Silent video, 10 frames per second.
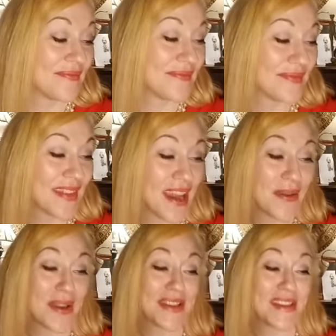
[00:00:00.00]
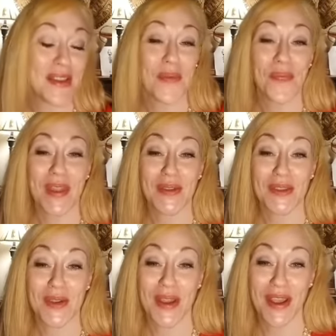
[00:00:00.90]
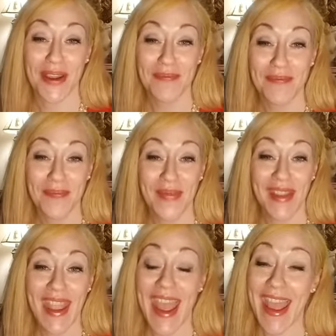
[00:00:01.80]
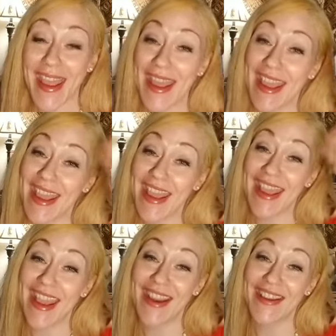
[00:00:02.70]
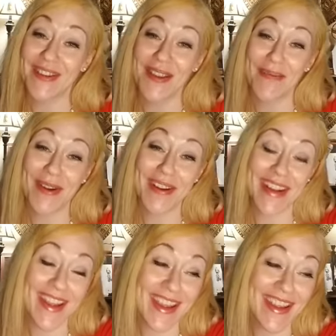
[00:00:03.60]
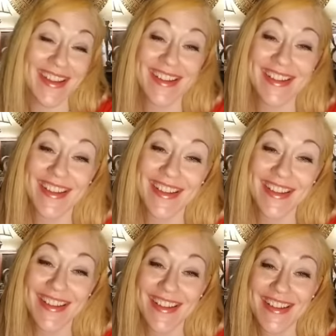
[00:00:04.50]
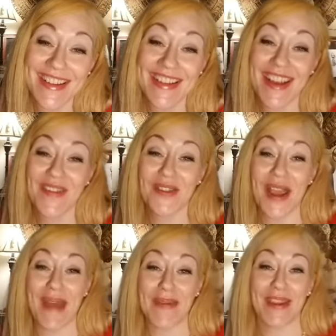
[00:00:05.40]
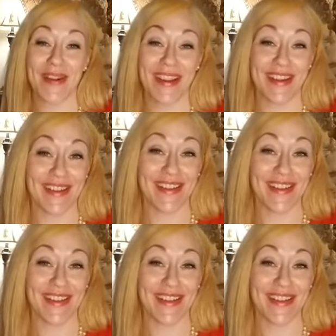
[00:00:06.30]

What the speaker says: Anyways, so that's what's going on. Hey, how are you doing, Bernadette? I'm so happy you're here.